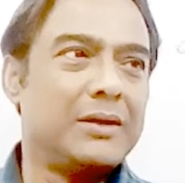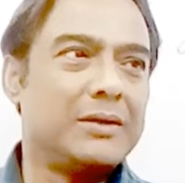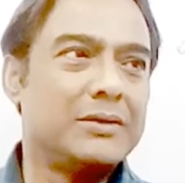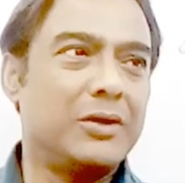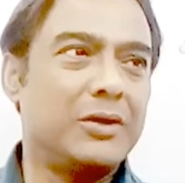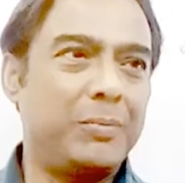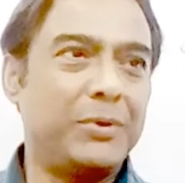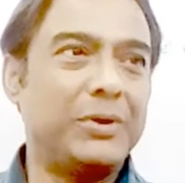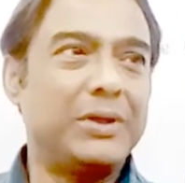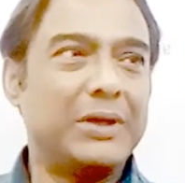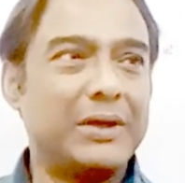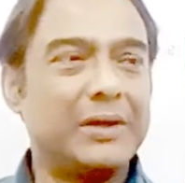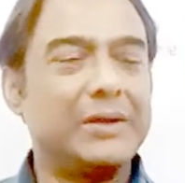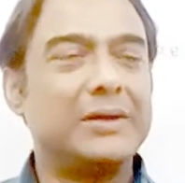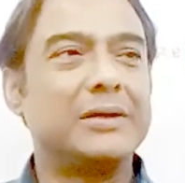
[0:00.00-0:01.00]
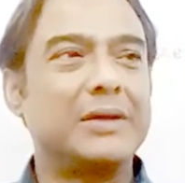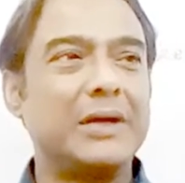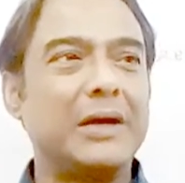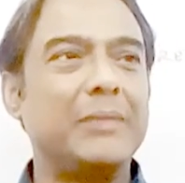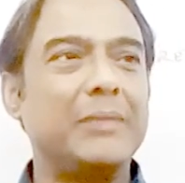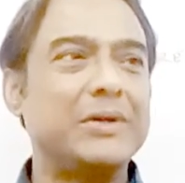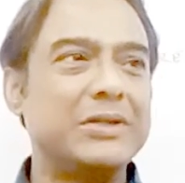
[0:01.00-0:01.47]
So you put the
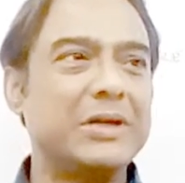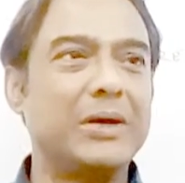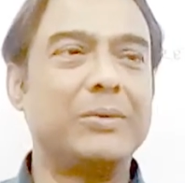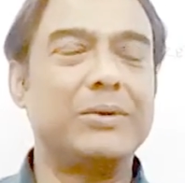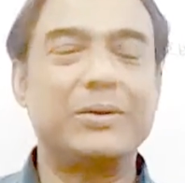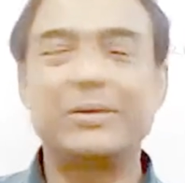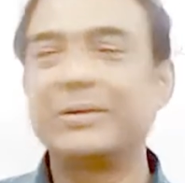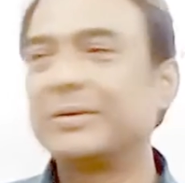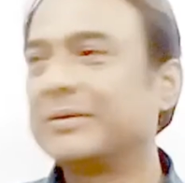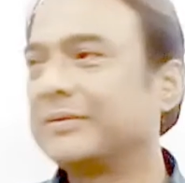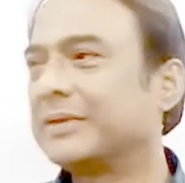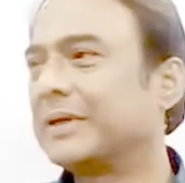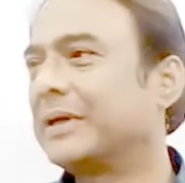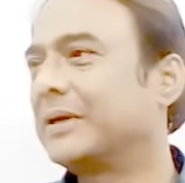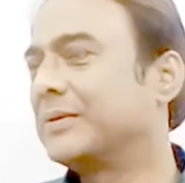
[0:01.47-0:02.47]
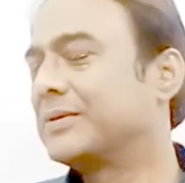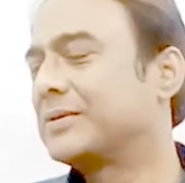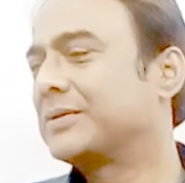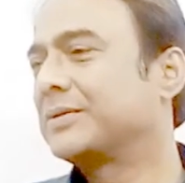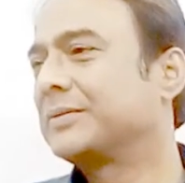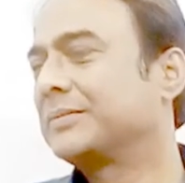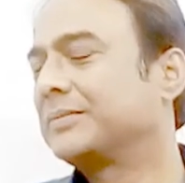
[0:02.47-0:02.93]
garbage out of the
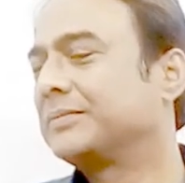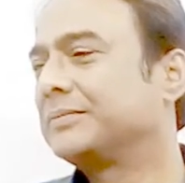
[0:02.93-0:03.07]
house